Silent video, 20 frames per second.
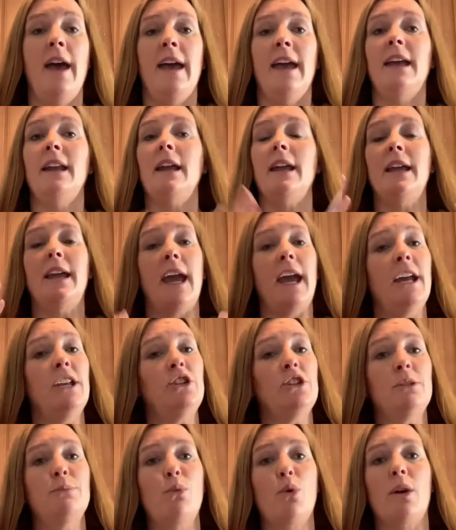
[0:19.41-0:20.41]
It
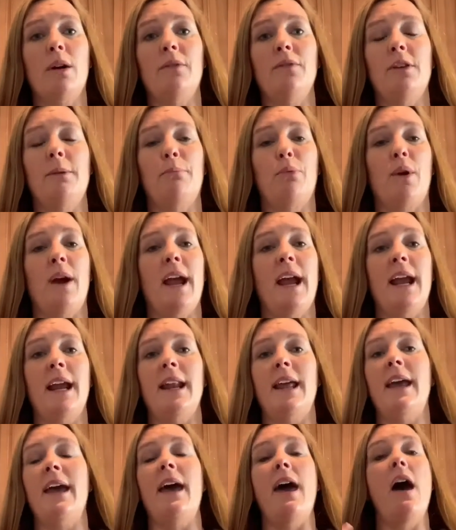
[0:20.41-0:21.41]
engages more of the brain.
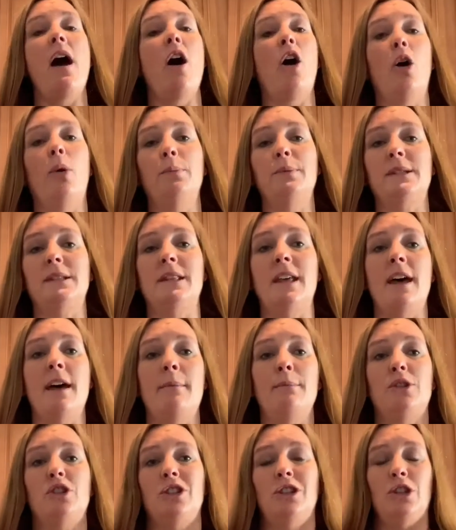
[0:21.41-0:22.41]
It helps
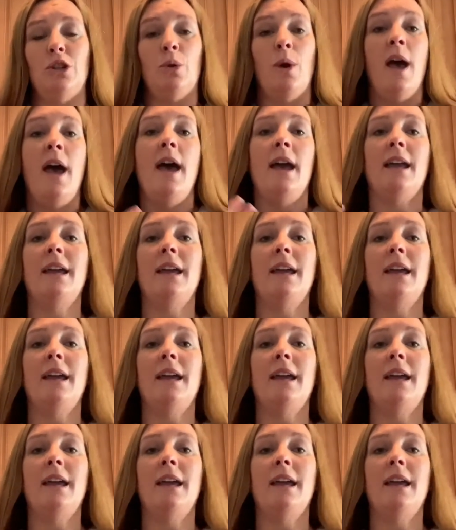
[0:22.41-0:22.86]
them to